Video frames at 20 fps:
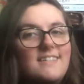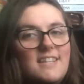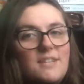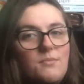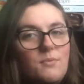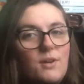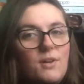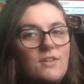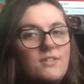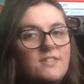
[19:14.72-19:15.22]
say
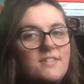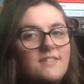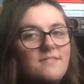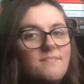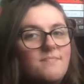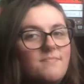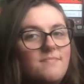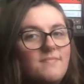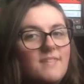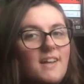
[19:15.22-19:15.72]
words.
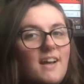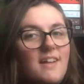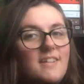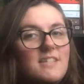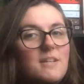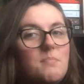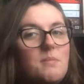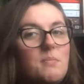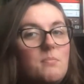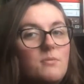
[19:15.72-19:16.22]
Can't
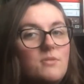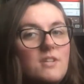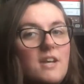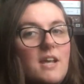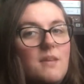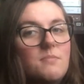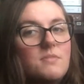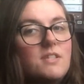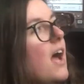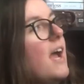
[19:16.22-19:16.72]
say people's
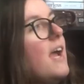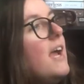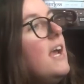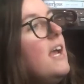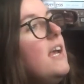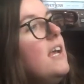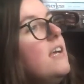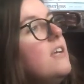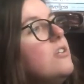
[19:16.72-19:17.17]
names. I